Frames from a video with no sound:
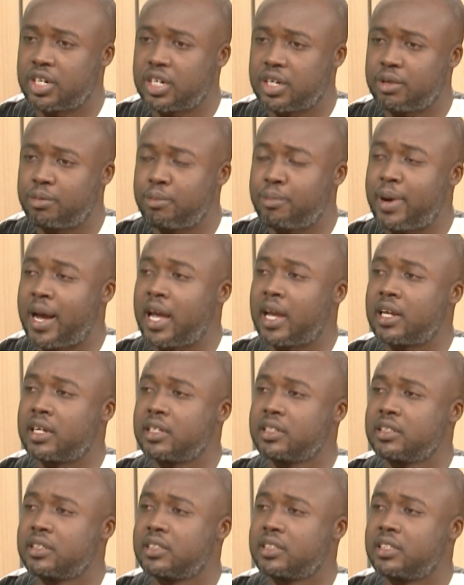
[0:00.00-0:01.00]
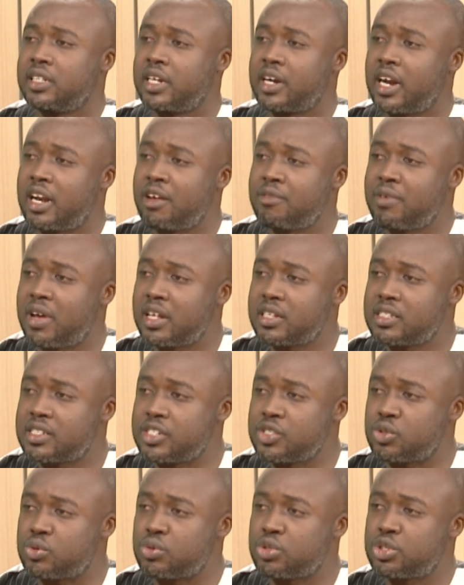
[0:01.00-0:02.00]
by the relevant
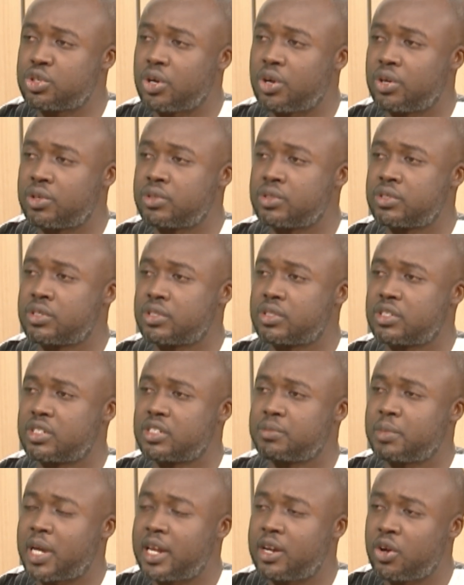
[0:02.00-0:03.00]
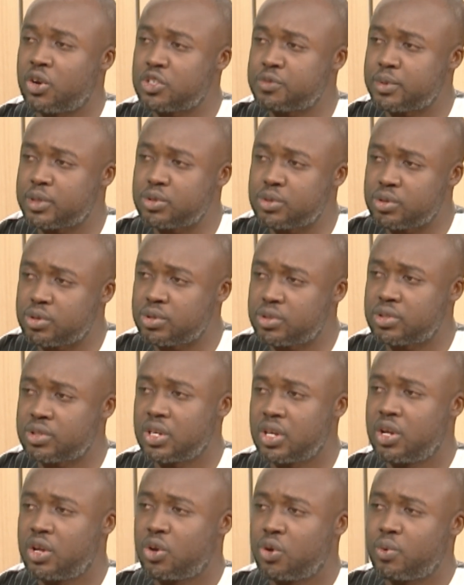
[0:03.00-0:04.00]
institutions, by the hospitals
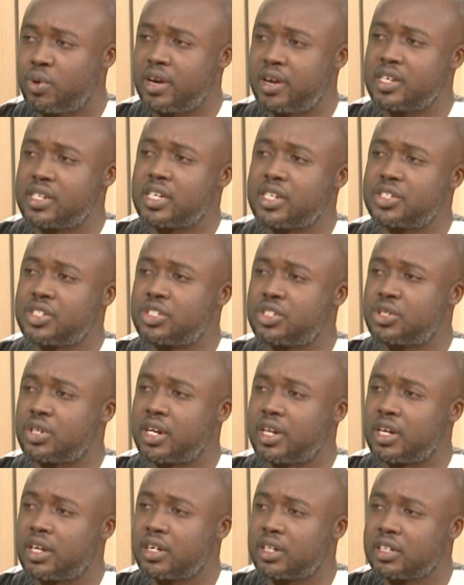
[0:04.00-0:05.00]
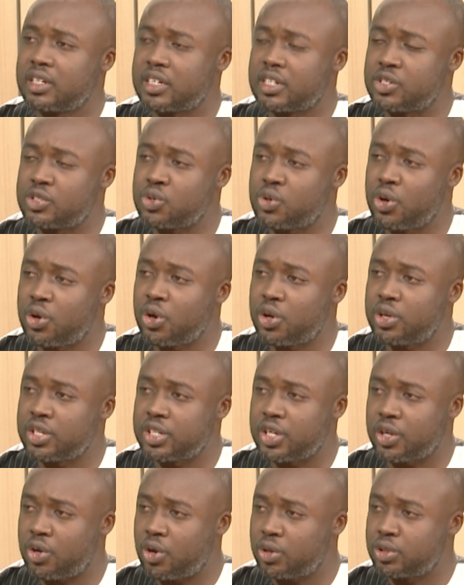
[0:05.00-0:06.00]
where residency training is going on in
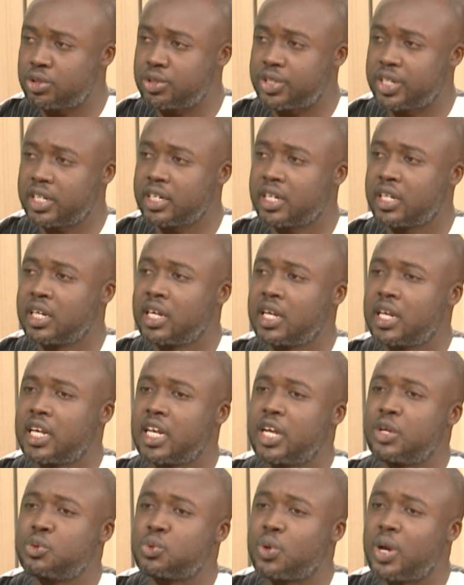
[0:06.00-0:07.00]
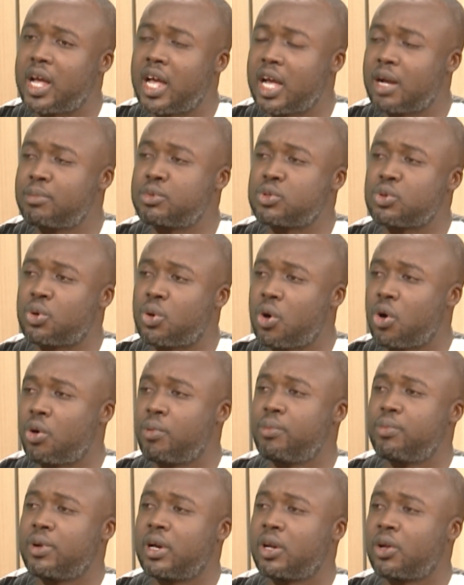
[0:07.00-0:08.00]
the country, it will help to
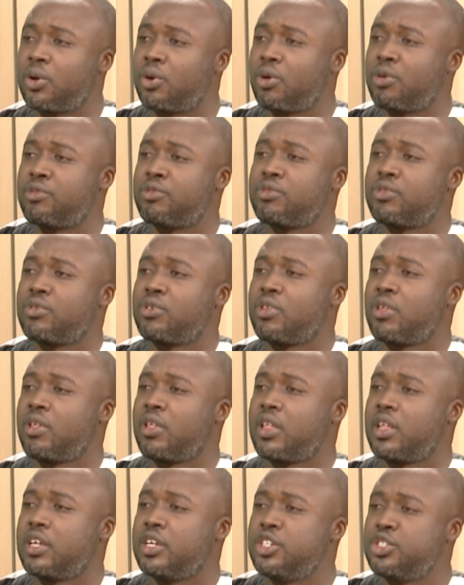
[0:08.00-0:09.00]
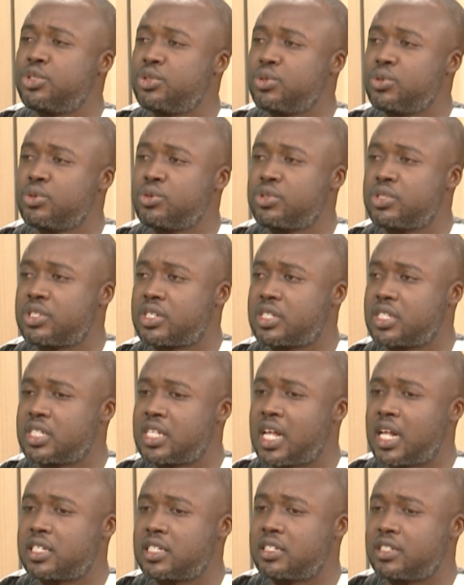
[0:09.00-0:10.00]
curb a lot of issues
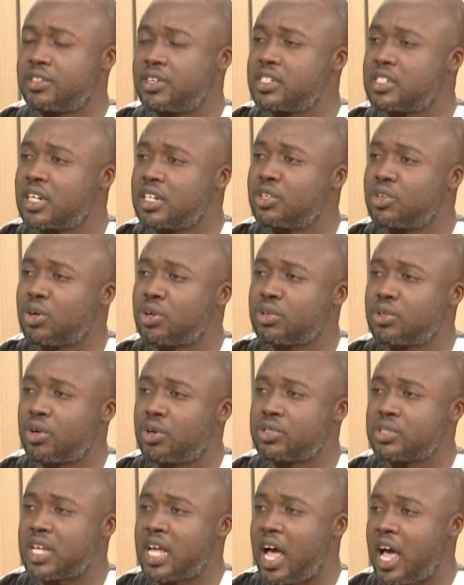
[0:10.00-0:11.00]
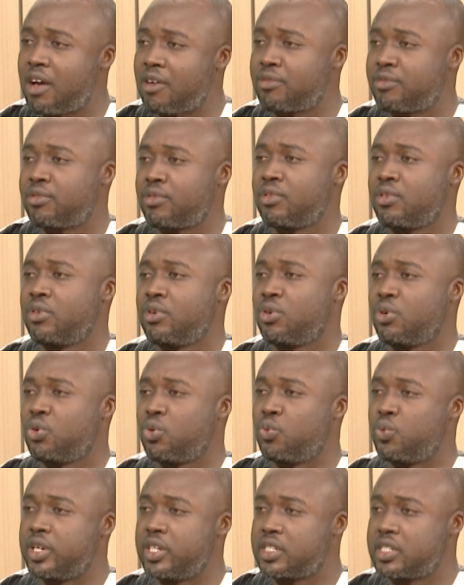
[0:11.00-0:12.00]
that the resident doctors have
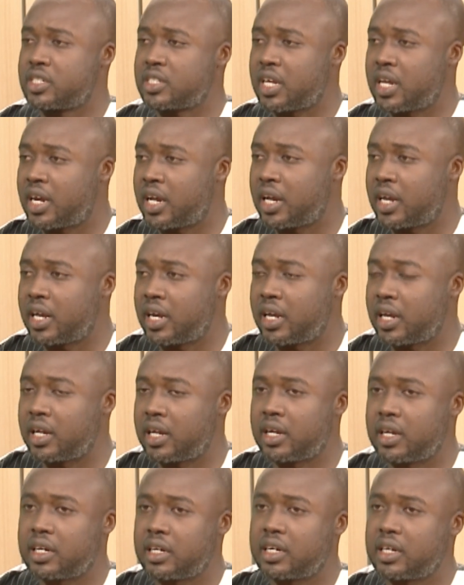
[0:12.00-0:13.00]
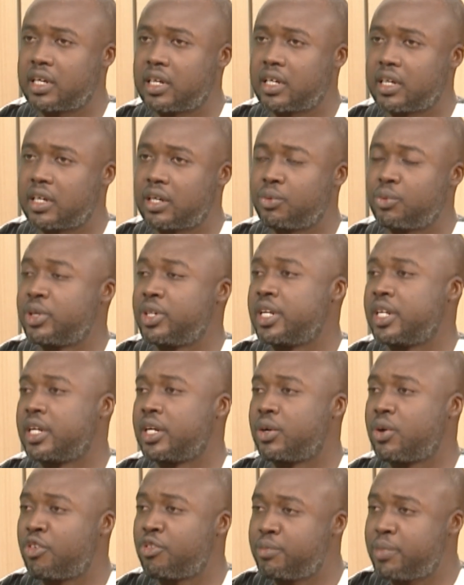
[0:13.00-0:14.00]
with the
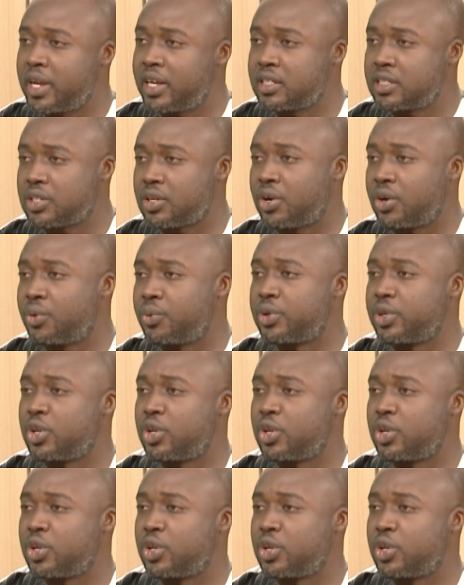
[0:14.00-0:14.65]
government or with the